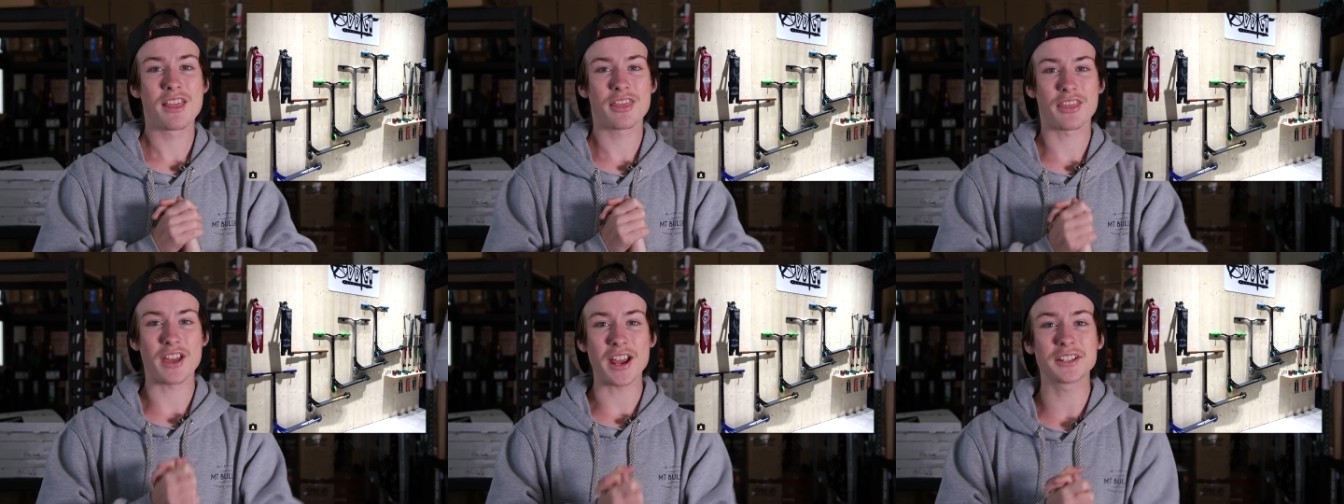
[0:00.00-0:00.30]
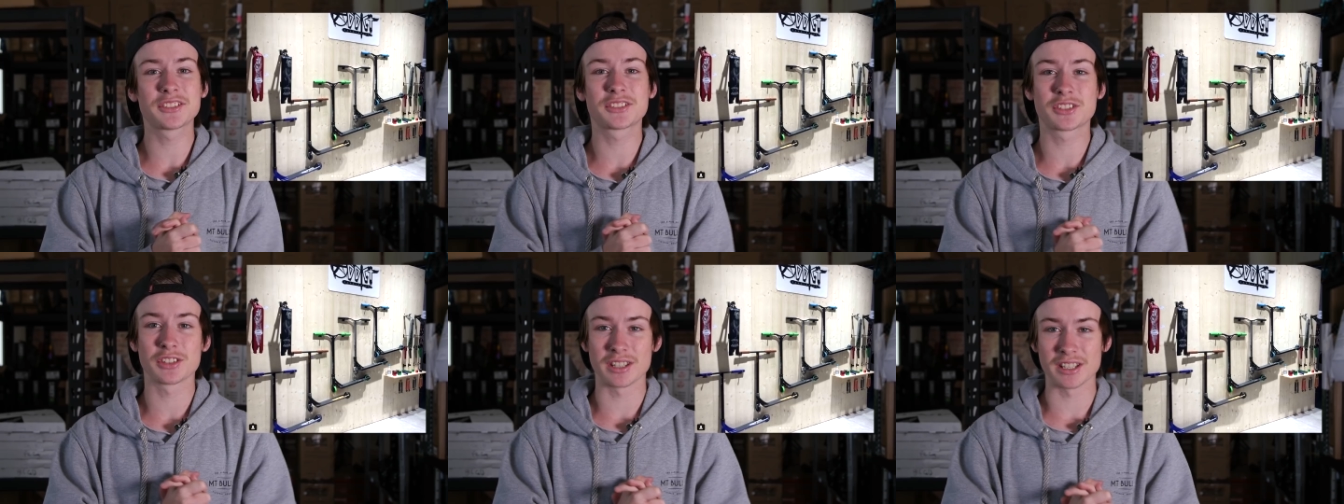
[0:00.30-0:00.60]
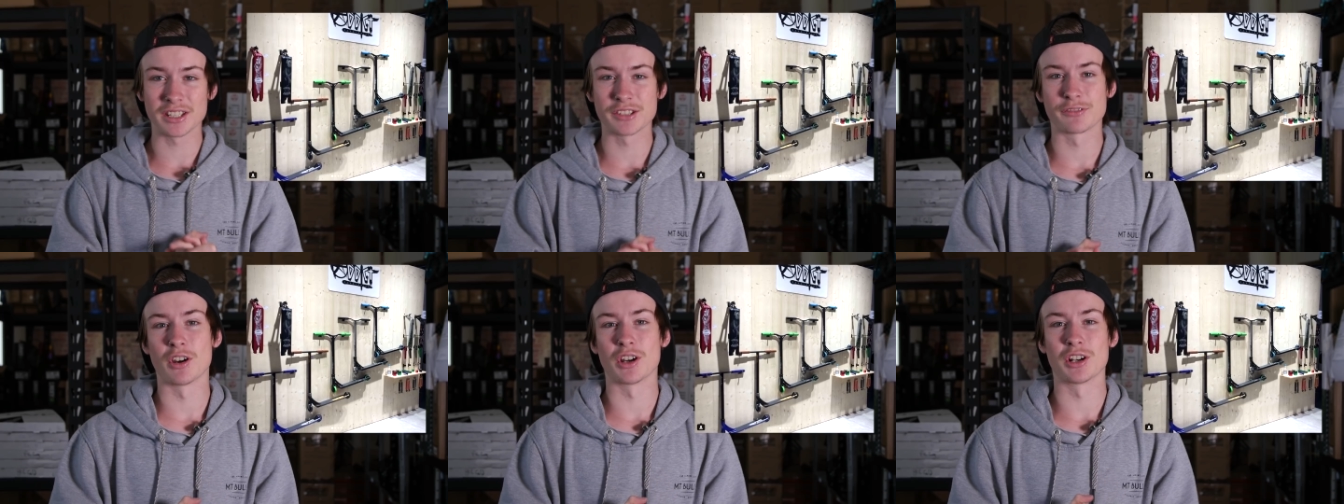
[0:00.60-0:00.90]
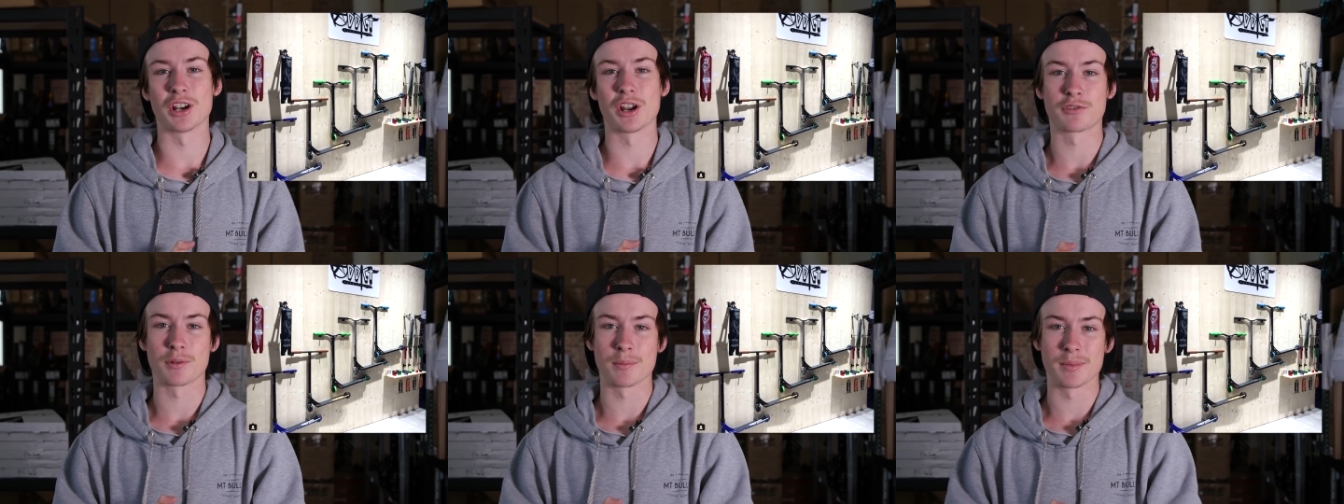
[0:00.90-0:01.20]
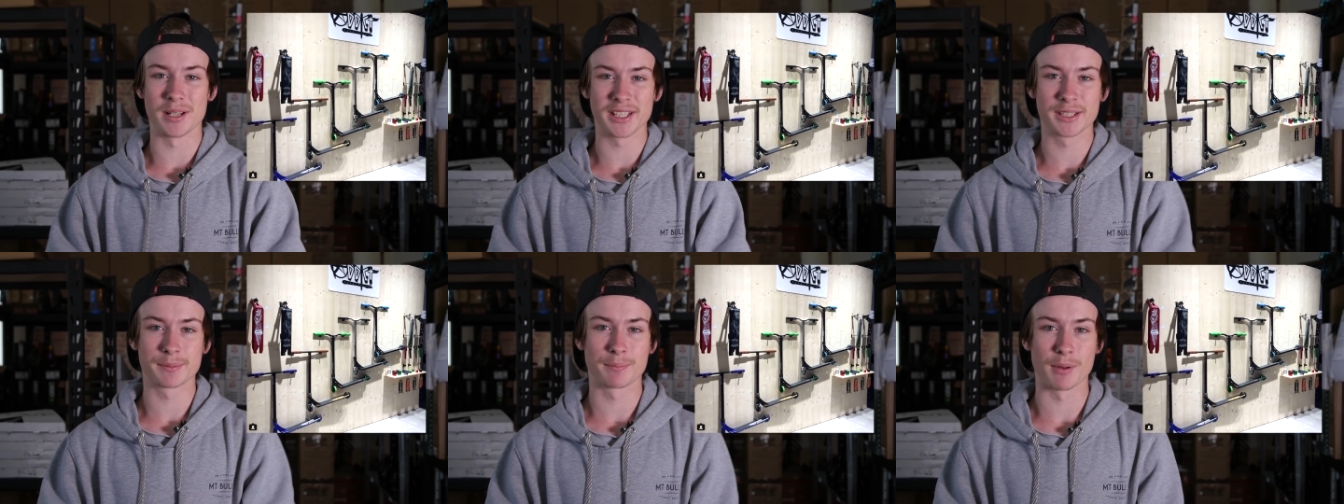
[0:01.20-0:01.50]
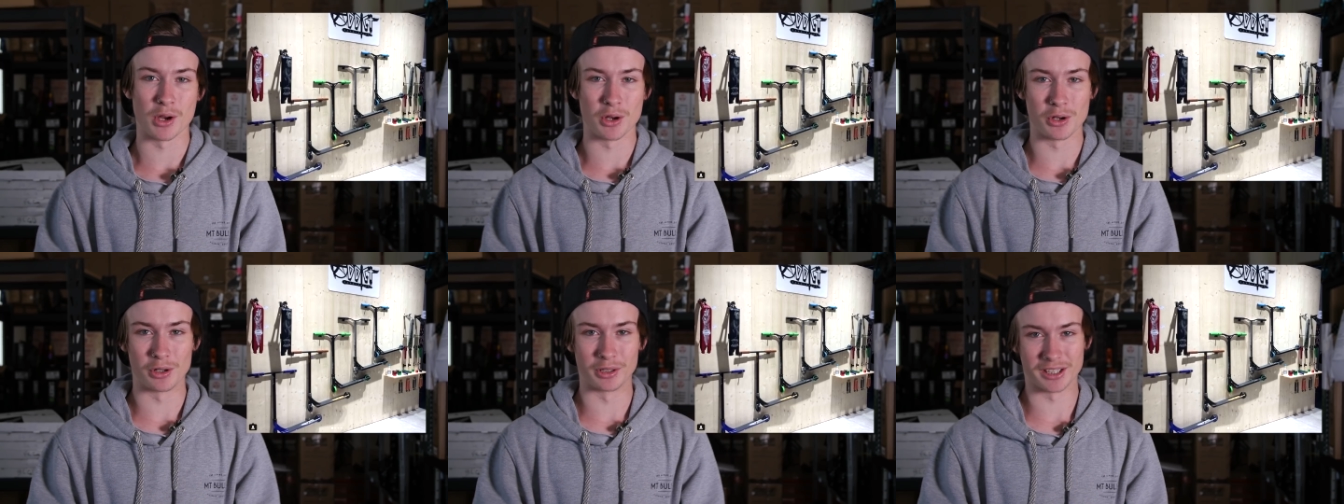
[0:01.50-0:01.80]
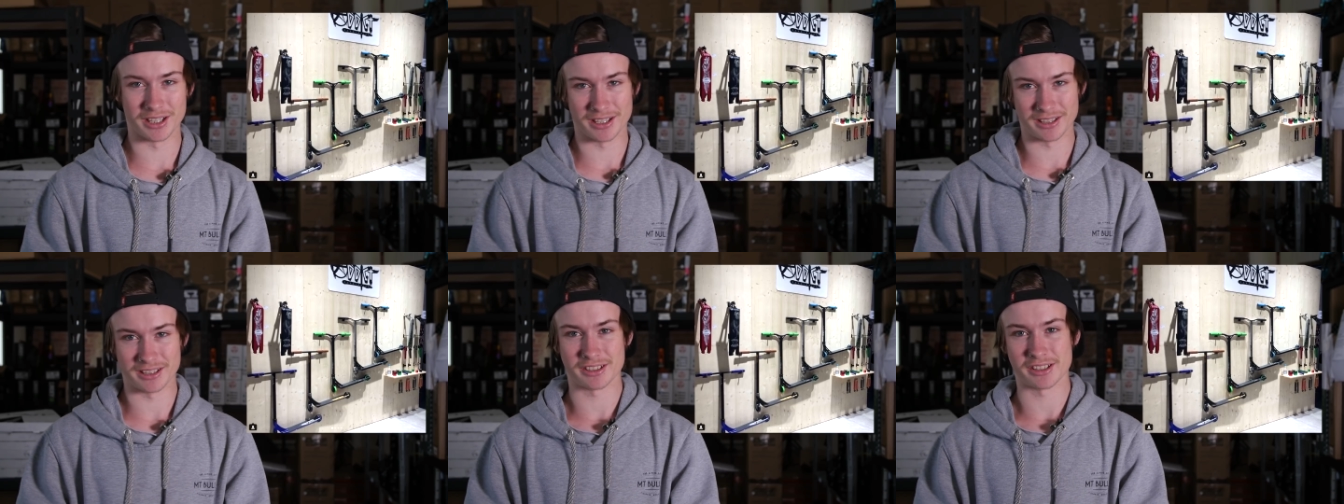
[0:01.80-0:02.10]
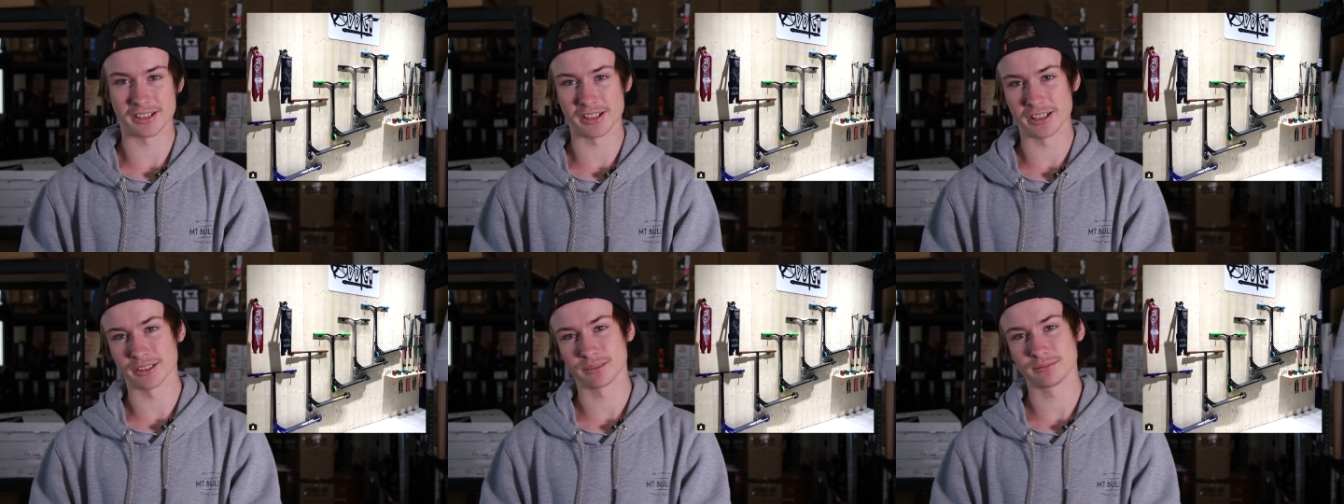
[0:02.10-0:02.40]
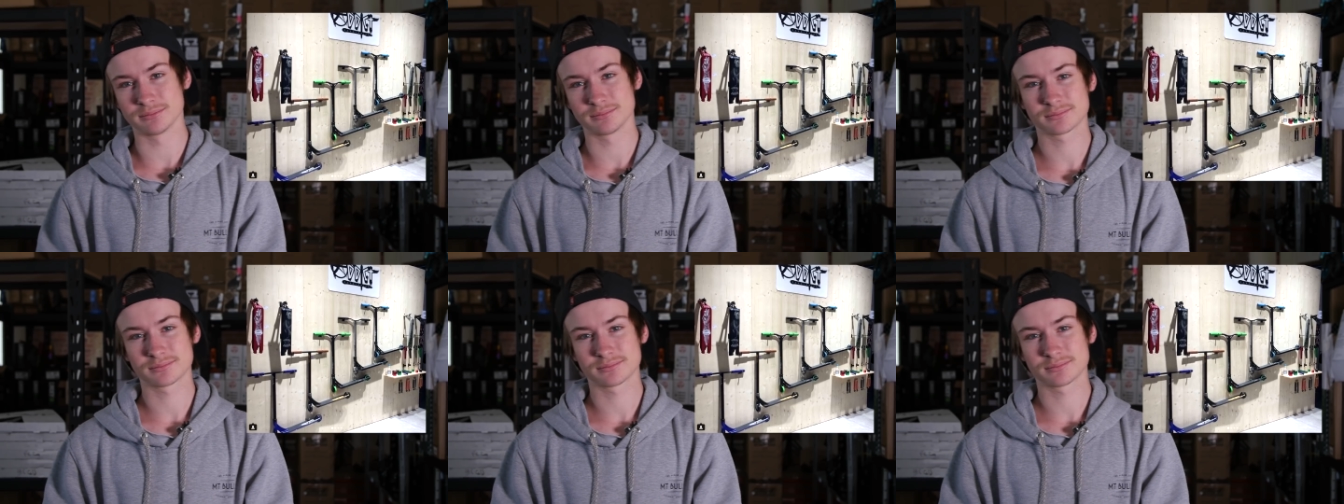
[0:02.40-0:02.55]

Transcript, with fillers: thanks to this photo from I S P O earlier this year.